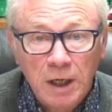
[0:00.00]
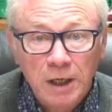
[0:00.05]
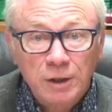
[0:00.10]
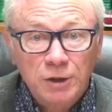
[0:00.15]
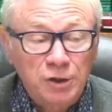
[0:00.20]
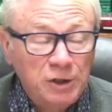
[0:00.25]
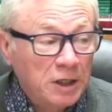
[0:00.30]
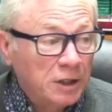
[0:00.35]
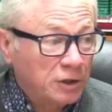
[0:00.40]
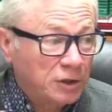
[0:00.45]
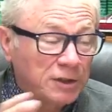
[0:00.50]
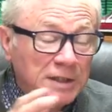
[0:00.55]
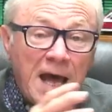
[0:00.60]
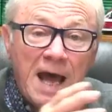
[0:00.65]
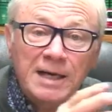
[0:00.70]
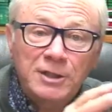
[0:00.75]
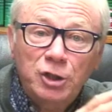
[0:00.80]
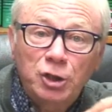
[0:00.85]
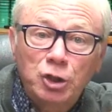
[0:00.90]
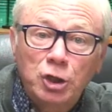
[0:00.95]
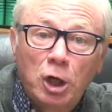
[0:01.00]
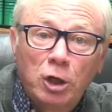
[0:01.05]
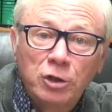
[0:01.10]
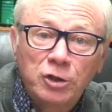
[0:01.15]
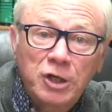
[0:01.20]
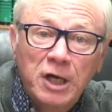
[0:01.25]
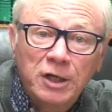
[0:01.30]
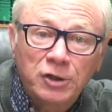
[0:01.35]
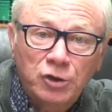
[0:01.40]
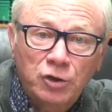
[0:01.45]
Since that's
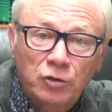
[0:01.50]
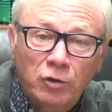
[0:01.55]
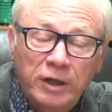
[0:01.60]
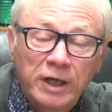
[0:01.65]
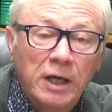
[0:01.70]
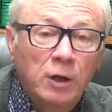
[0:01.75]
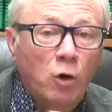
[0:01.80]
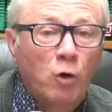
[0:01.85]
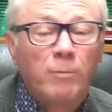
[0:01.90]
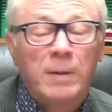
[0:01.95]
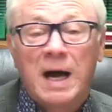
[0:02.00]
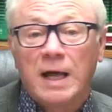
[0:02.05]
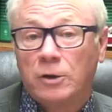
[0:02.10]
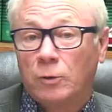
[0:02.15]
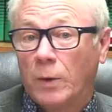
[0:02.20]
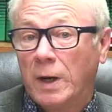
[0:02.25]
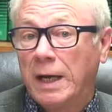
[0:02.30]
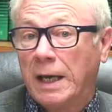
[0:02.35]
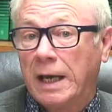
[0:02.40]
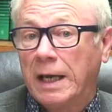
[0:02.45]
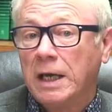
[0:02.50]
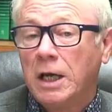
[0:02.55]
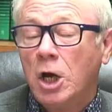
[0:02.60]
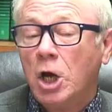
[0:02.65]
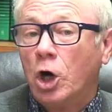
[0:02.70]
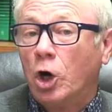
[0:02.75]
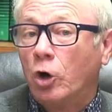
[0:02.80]
church history, and oh, by the way,